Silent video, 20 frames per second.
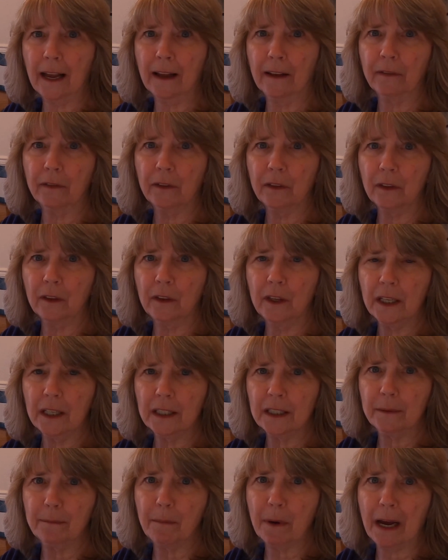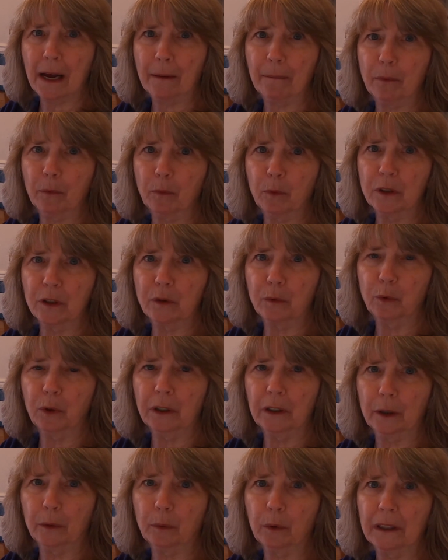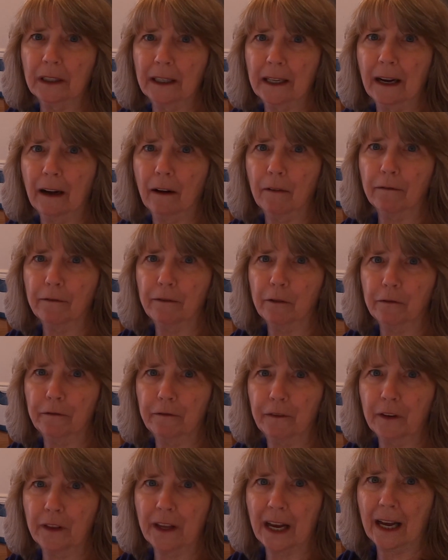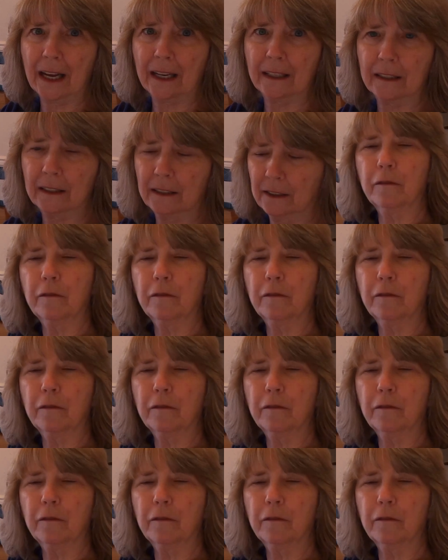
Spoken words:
And this map was really, really helpful for that.